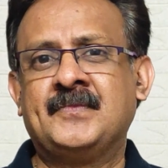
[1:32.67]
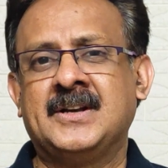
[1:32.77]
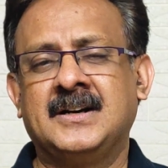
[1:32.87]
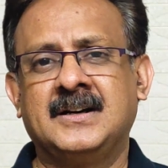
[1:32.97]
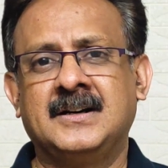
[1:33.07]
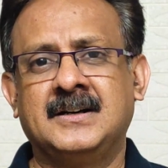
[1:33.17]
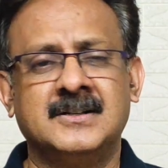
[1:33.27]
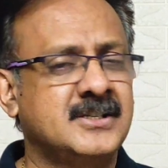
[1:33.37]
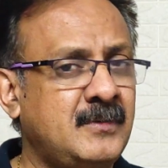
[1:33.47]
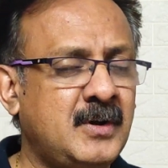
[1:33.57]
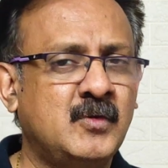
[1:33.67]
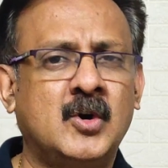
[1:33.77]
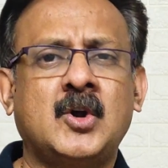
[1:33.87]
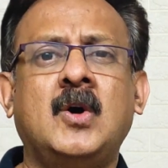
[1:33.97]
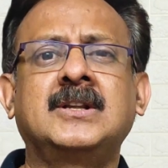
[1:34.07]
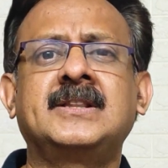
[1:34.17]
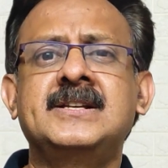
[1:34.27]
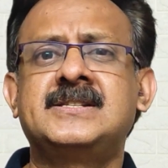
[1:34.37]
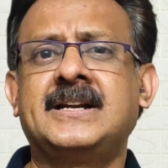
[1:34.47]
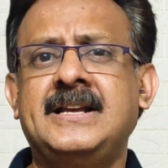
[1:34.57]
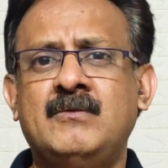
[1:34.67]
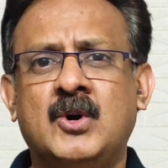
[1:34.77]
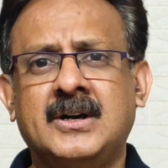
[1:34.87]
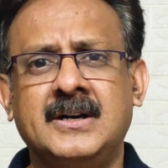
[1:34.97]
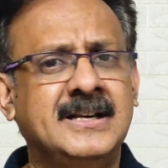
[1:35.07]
Saurav got all the things that he wanted,